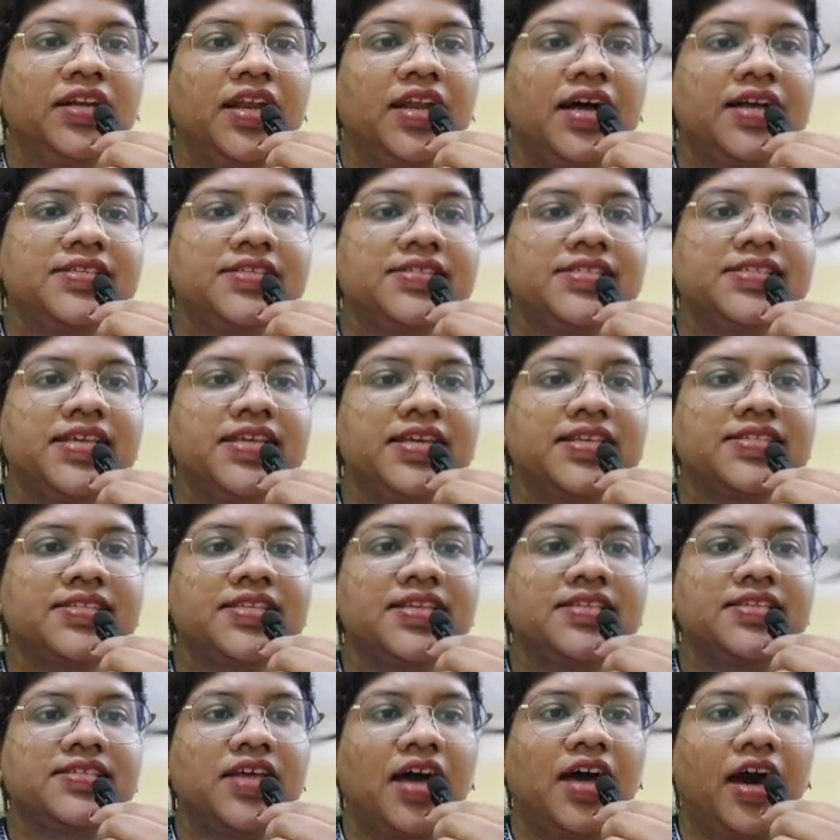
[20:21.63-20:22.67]
Class
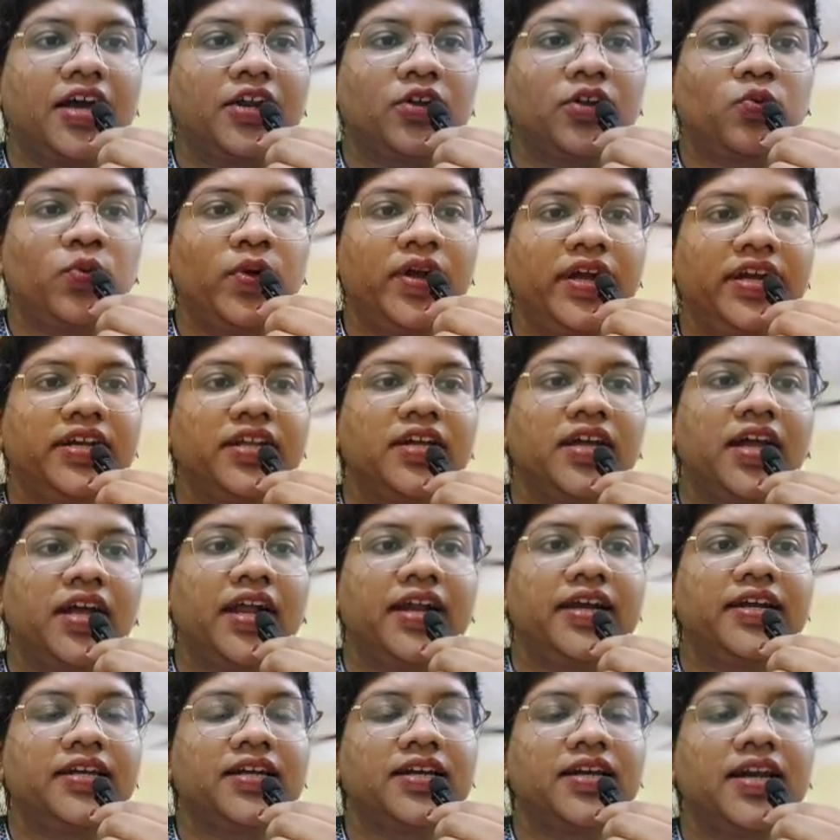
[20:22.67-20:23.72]
6 is arcuate,
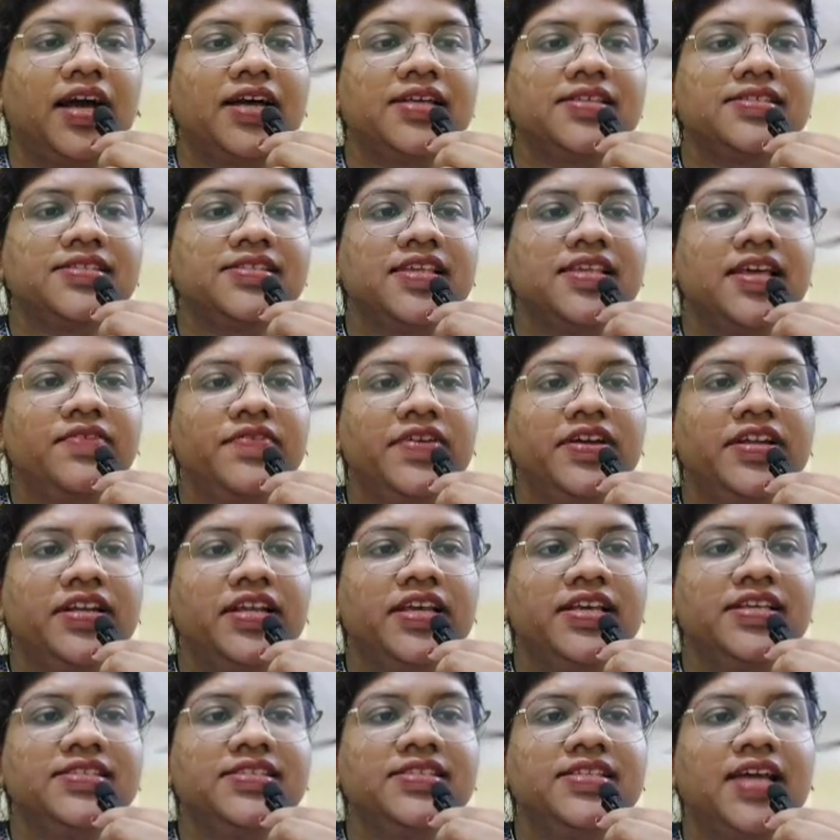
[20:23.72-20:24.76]
and class
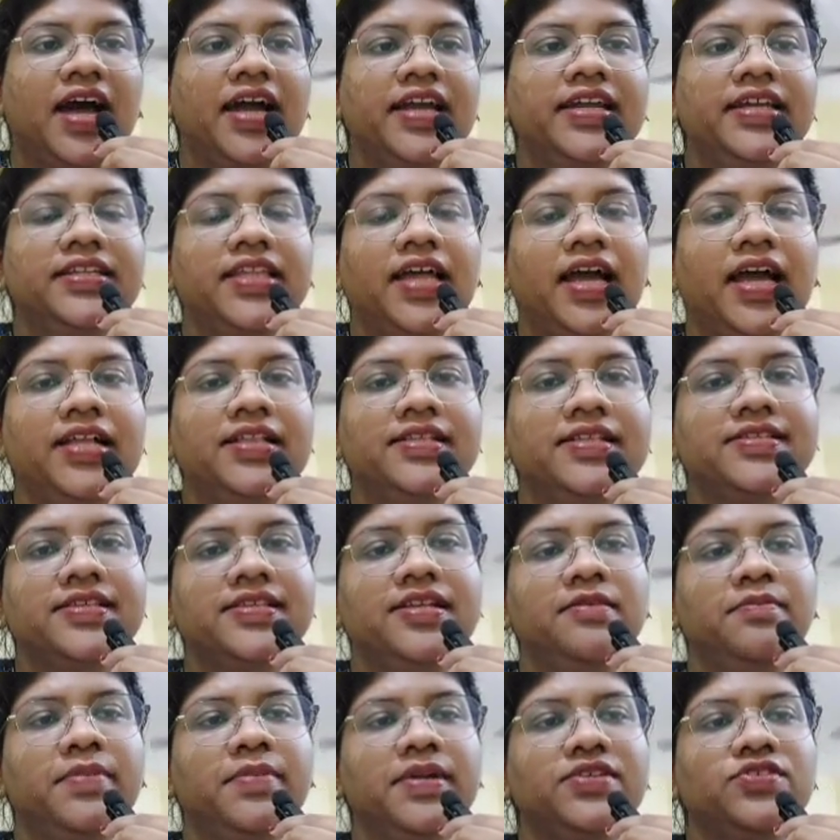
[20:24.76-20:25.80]
7 is diethyl
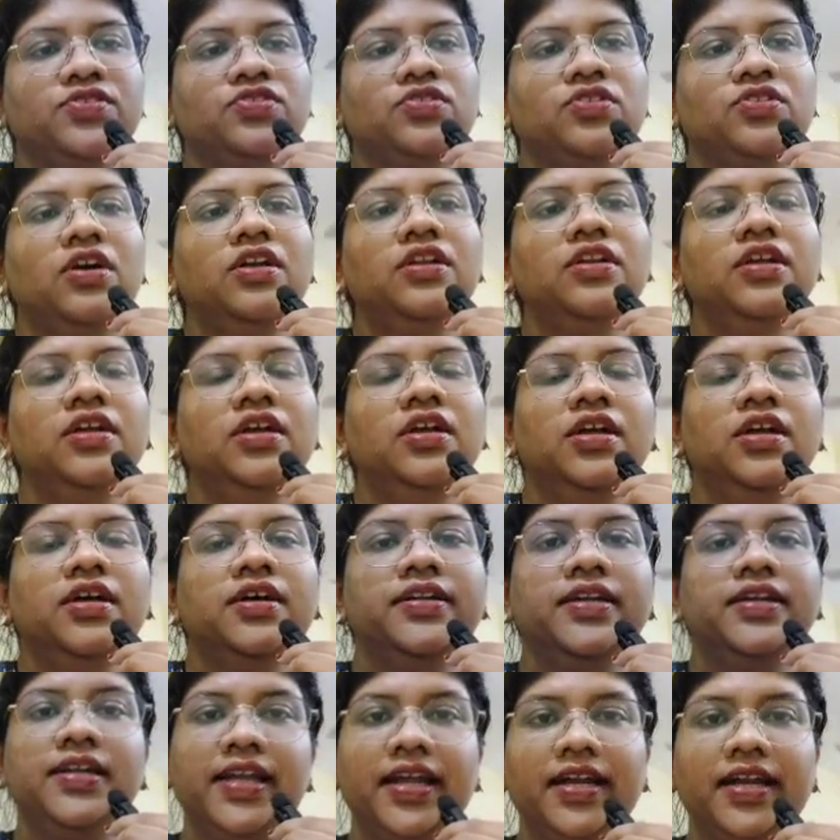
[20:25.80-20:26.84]
silbestrol
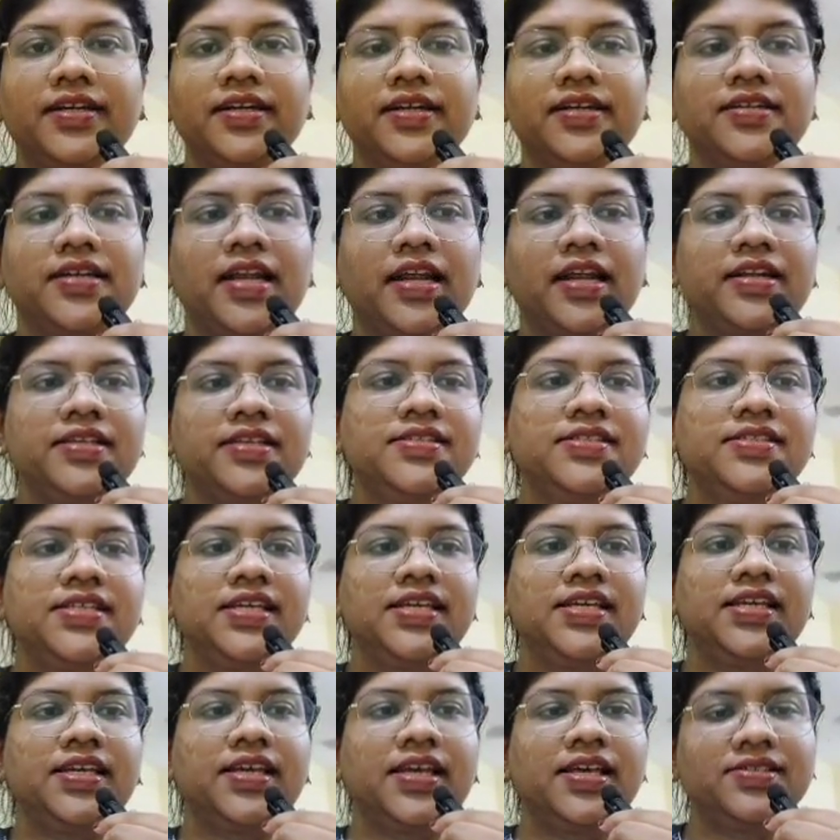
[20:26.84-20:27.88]
related, that is
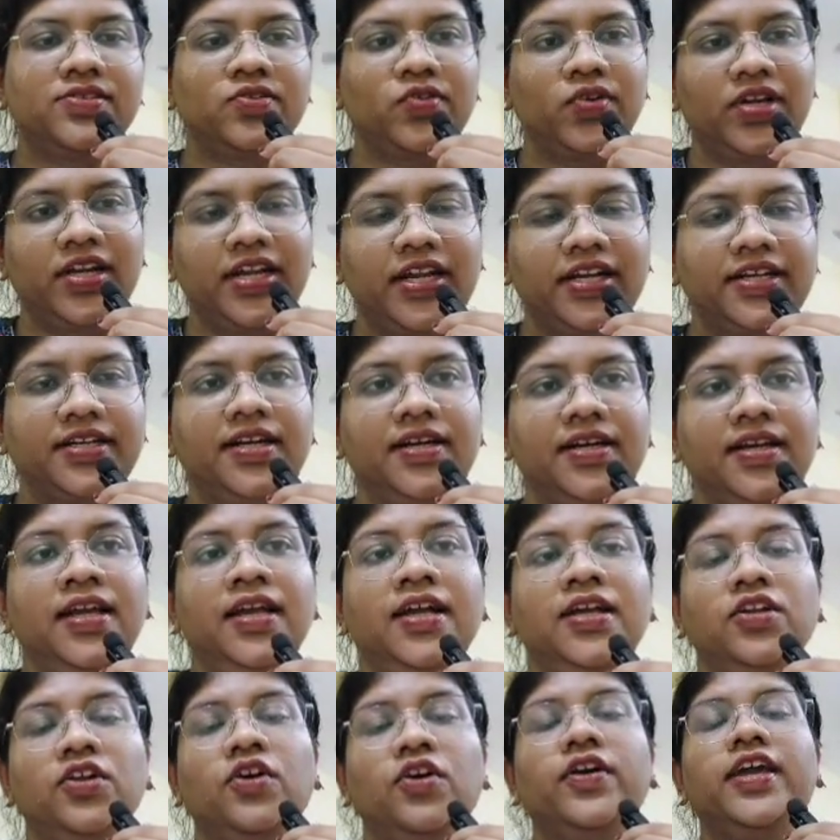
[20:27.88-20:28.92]
DES related.
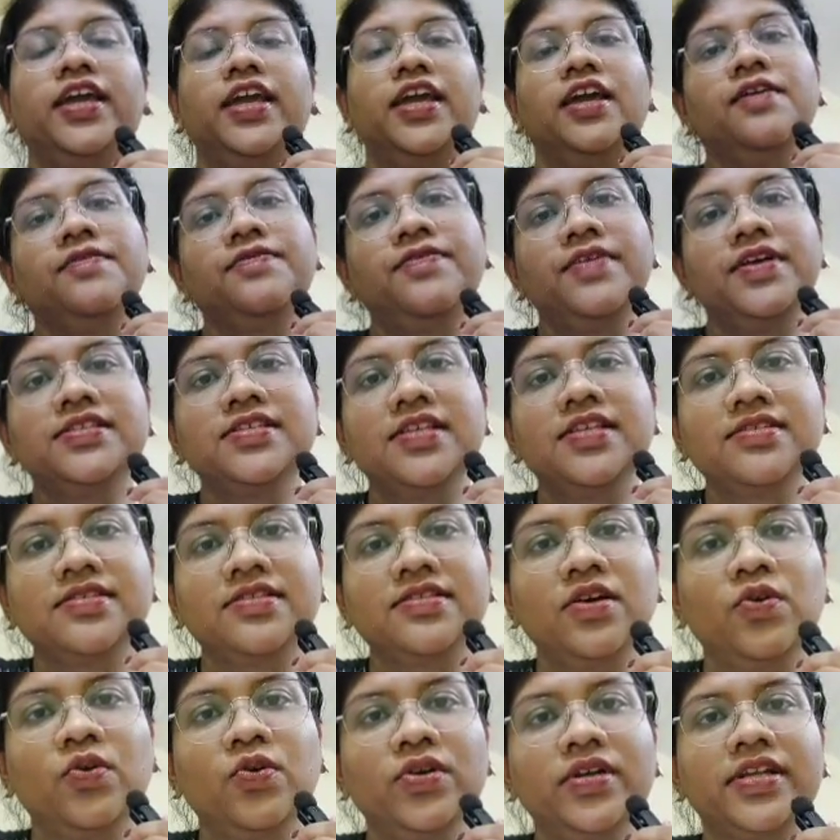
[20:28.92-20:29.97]
Now AFS
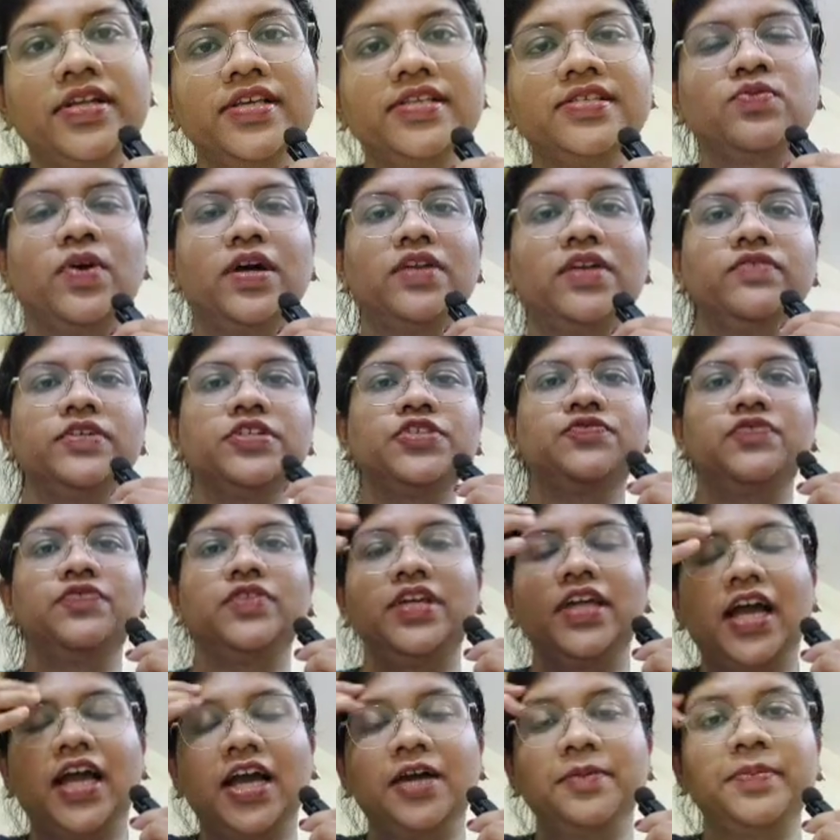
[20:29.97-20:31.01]
is the oldest one which
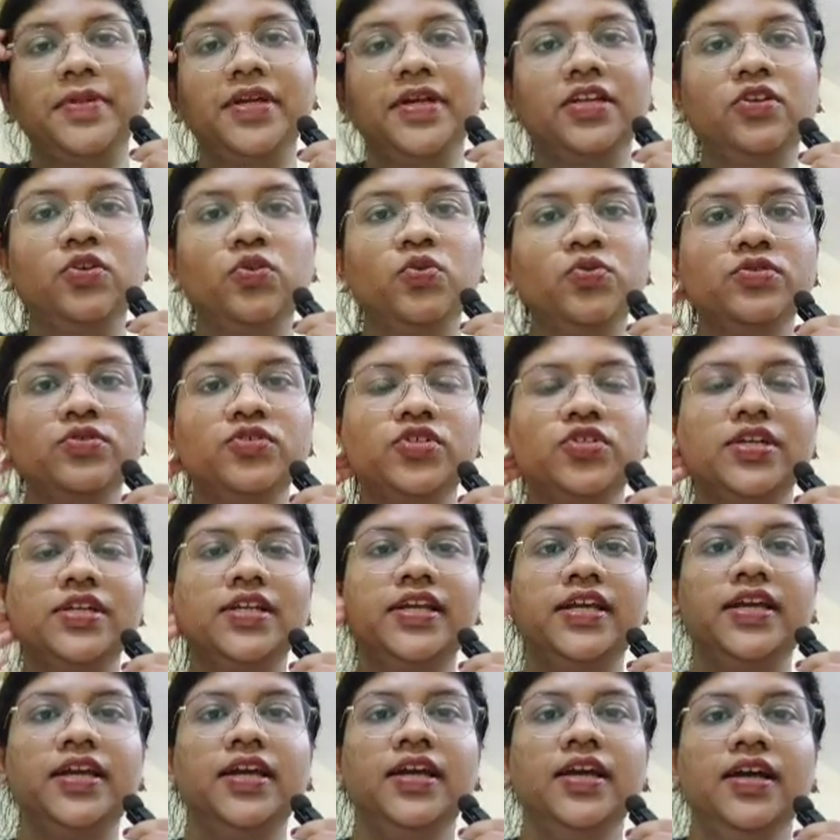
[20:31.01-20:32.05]
we have been
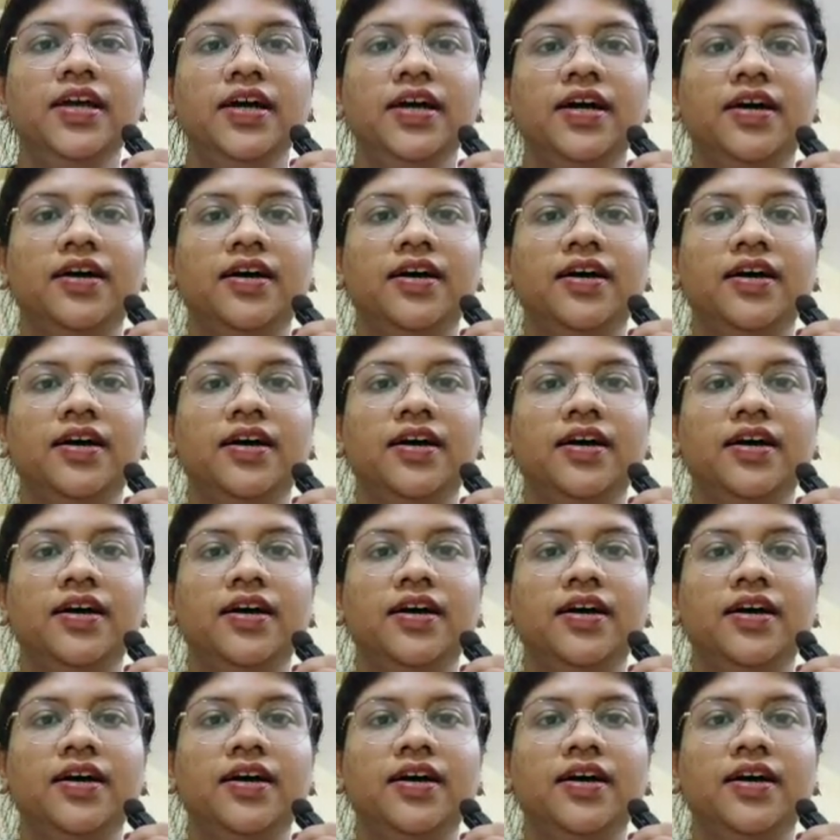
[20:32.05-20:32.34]
usually